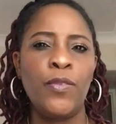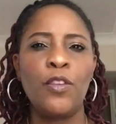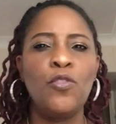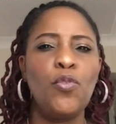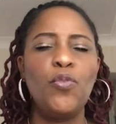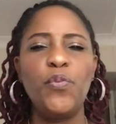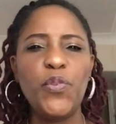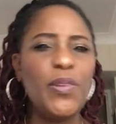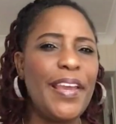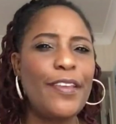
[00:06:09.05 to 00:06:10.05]
you know you
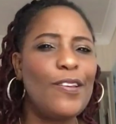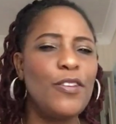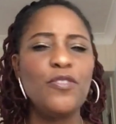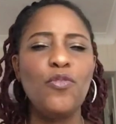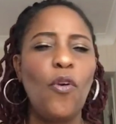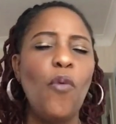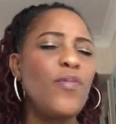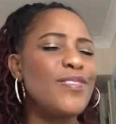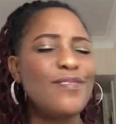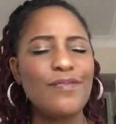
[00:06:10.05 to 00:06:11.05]
feel like you
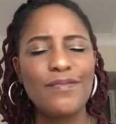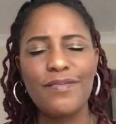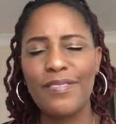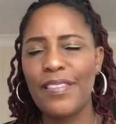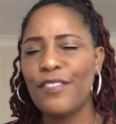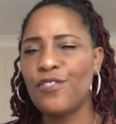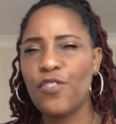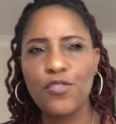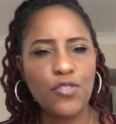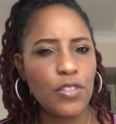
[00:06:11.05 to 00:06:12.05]
always it's
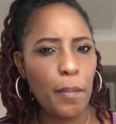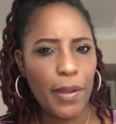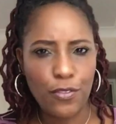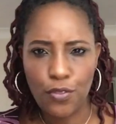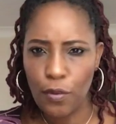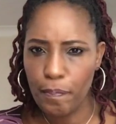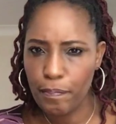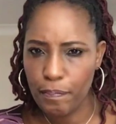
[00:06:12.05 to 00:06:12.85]
just about your